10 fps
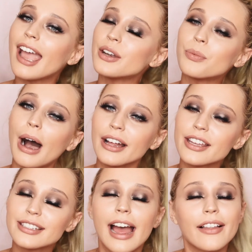And while
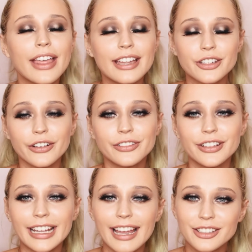you're down there, don't
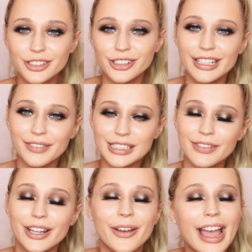forget to give this
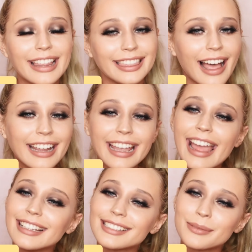video a like
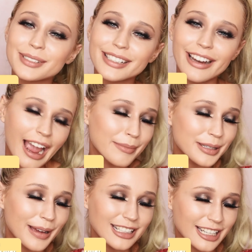and subscribe
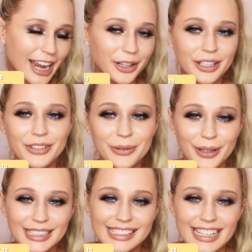to my channel if you
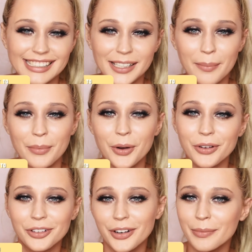want to see some
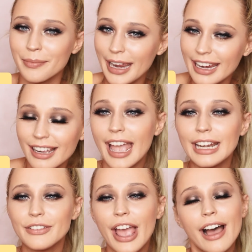more from me.
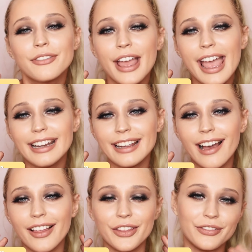And if you have any
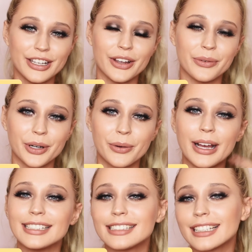other video
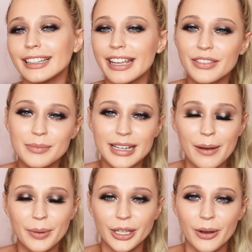requests, leave them
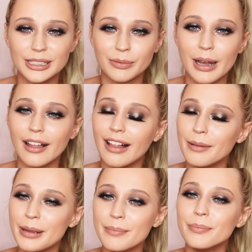down below as well.
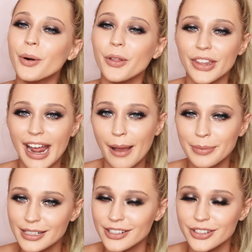I'd be more than
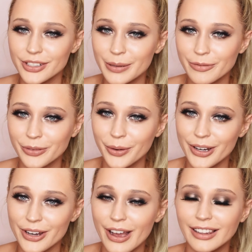happy to do them for
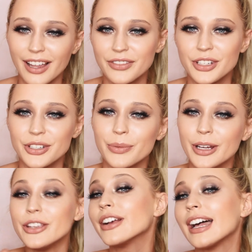you. I love to do
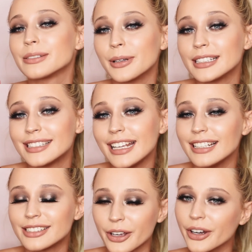what you guys want to
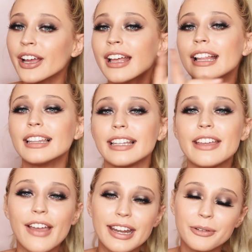see, so
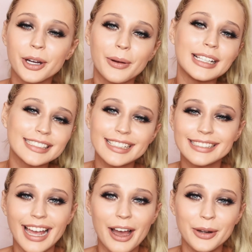leave any
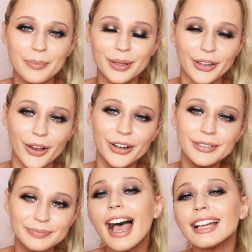requests down
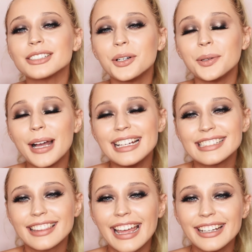below. As
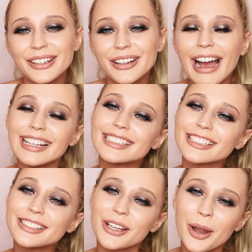always, thank you guys
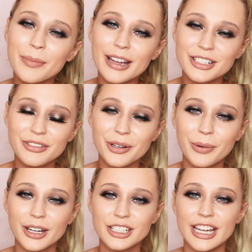so much for
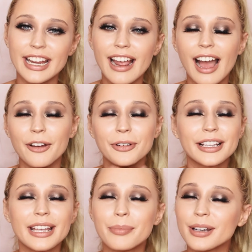watching. I
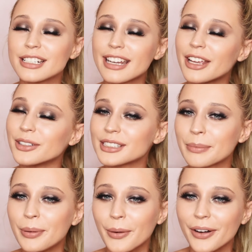really appreciate your
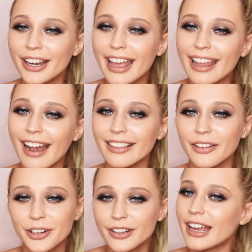support and I
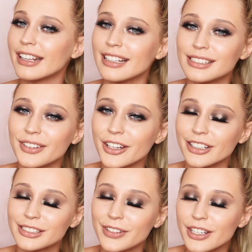love creating these
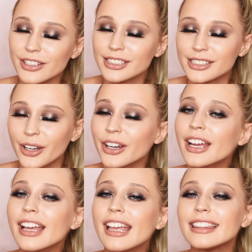videos for you, so
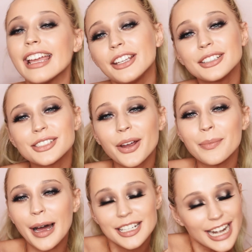thank you so
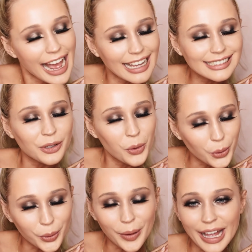much as
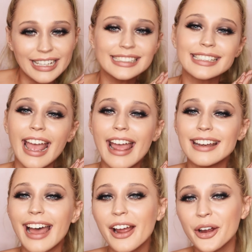always,
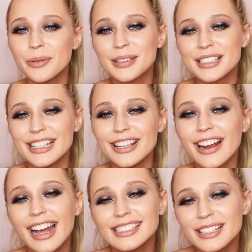and I hope to see you
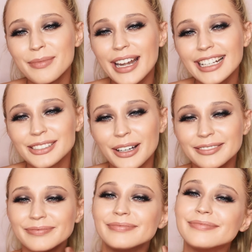guys in my next one.
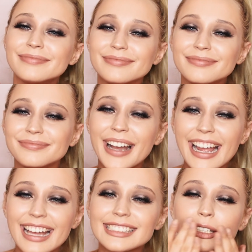Bye
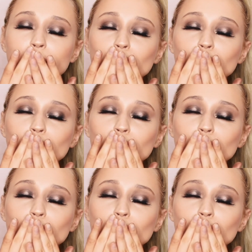guys!